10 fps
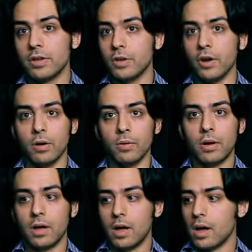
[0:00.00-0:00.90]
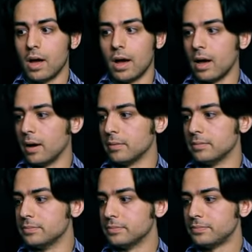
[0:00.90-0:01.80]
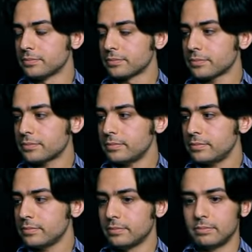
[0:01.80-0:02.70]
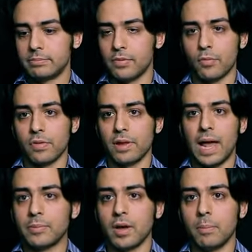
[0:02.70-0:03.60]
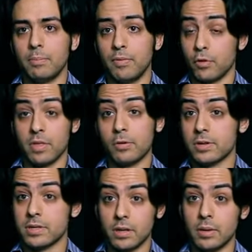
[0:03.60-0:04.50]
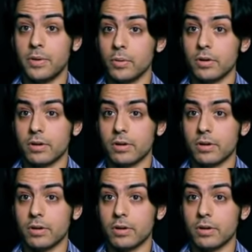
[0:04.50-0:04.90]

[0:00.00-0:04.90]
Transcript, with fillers: you know um, before the laptop before the personal computer